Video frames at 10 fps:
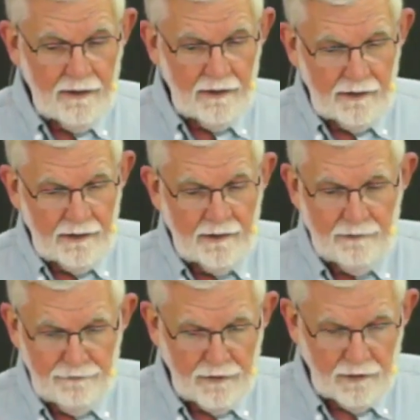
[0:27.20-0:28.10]

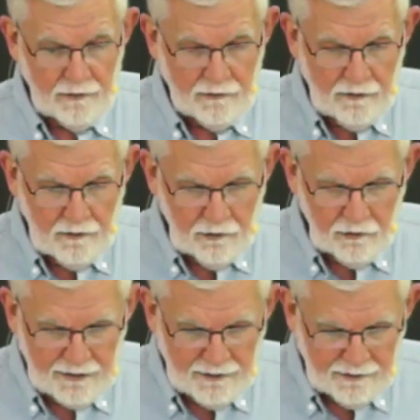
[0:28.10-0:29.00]
he feared
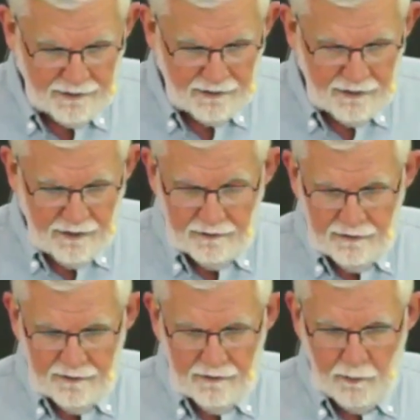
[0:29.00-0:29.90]
greatly
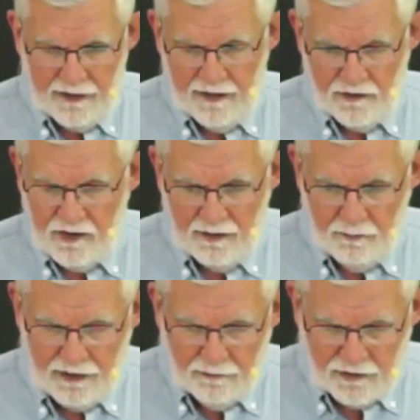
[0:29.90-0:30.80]
because
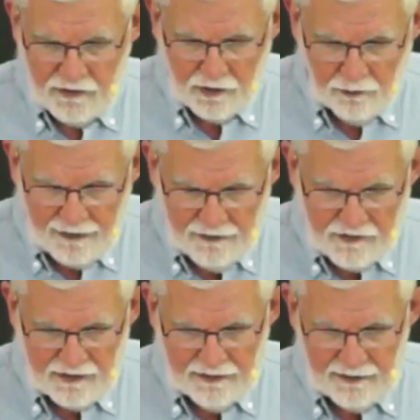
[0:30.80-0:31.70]
Gibeon was a
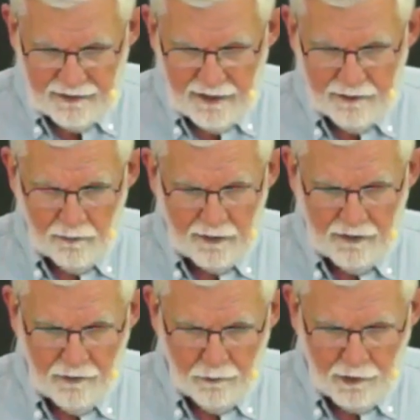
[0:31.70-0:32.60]
great city, like
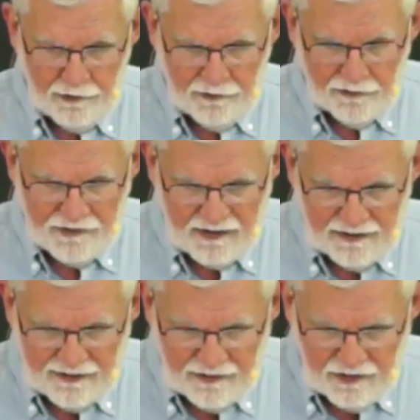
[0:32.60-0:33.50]
one of the royal
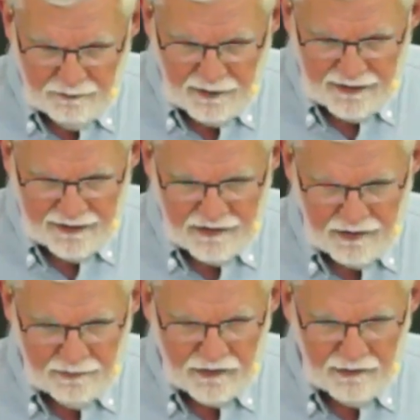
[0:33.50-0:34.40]
cities, and
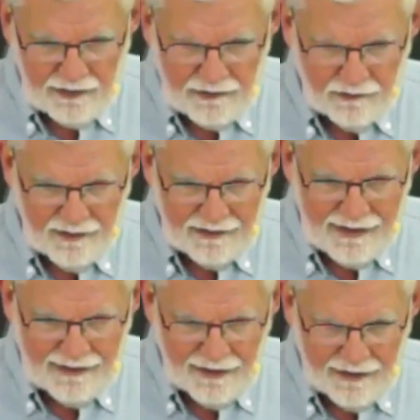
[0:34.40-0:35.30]
because it was greater
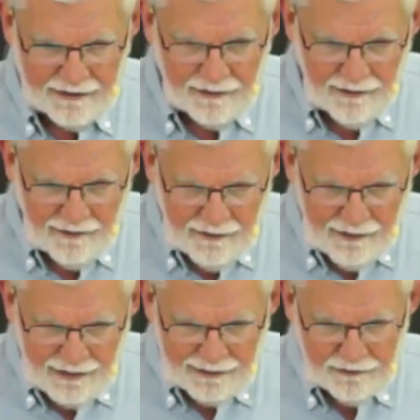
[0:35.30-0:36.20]
than Ai,
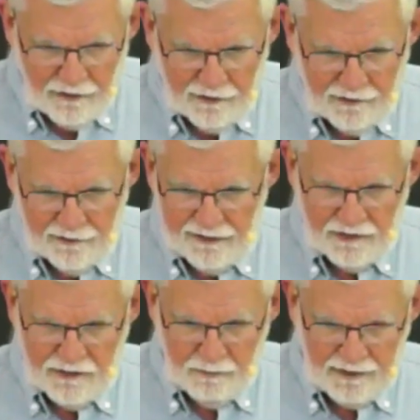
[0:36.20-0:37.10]
and
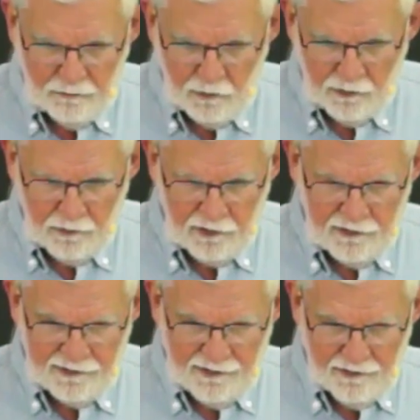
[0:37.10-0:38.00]
all its men were
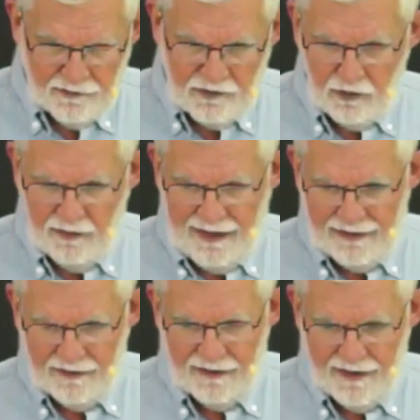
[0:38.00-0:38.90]
warriors. So
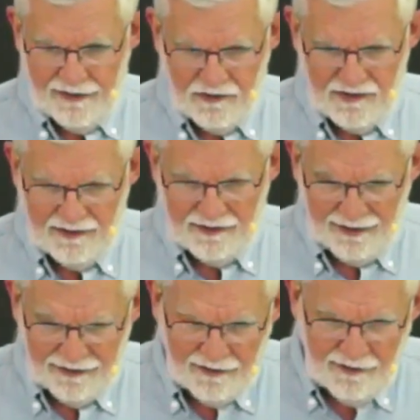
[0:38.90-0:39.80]

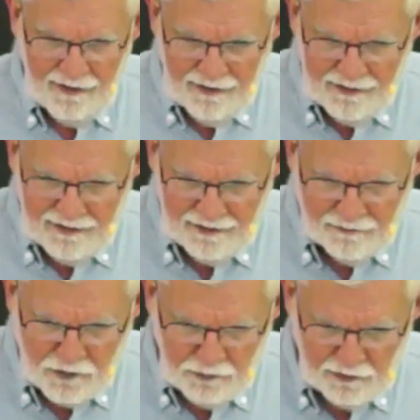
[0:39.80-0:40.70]
Adoni-zedek,
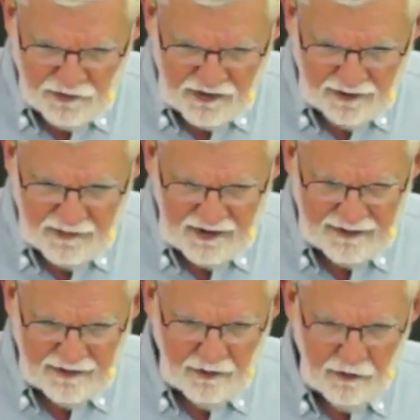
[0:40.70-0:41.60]
king of Jerusalem,
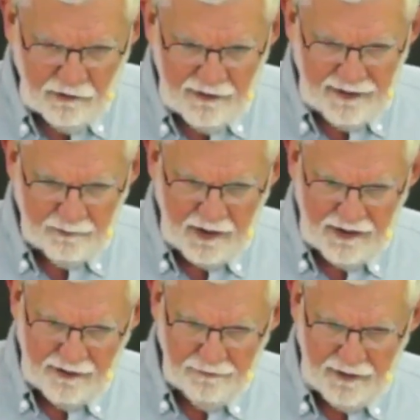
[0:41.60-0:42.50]
sent to
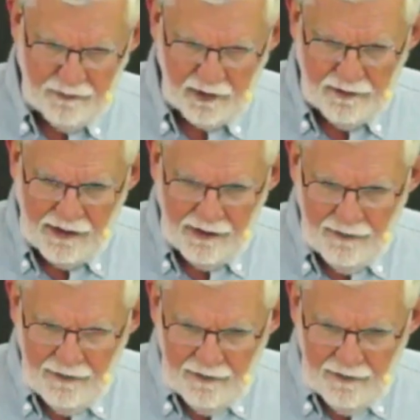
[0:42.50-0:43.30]
Hoham, king of Hebron,